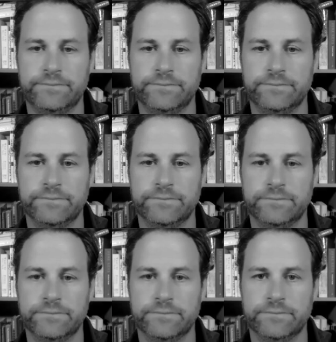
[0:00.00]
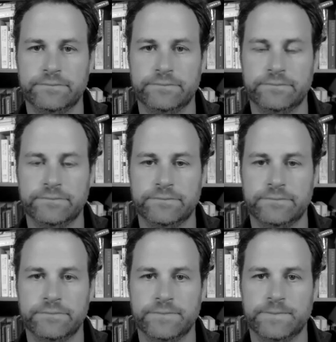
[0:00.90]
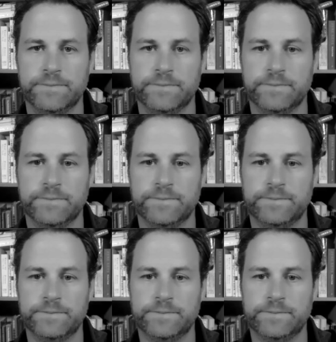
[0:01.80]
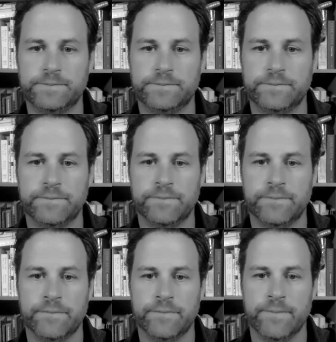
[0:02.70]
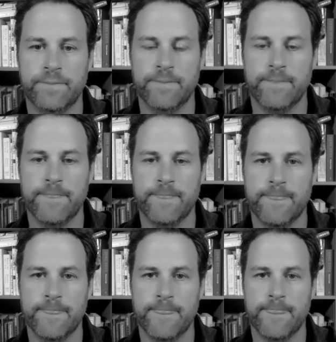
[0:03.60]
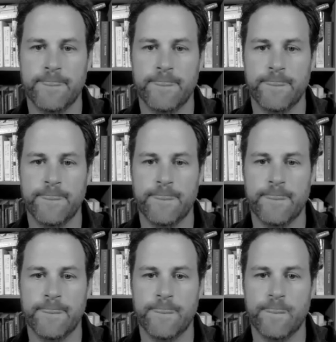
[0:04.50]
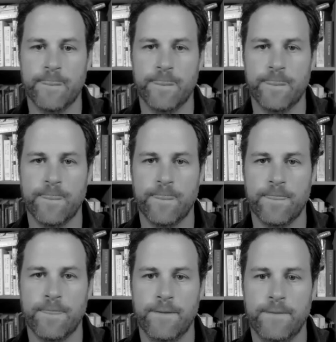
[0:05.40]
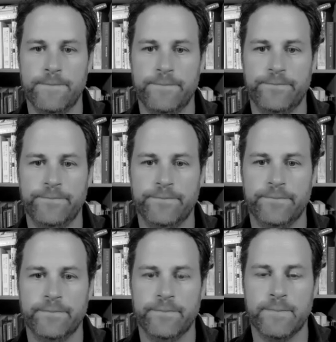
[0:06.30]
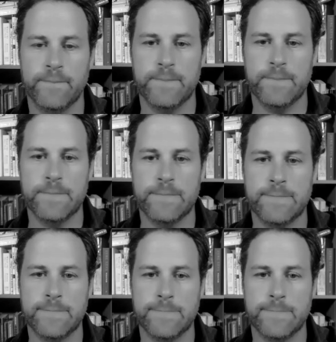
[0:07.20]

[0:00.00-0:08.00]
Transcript: (not speaking)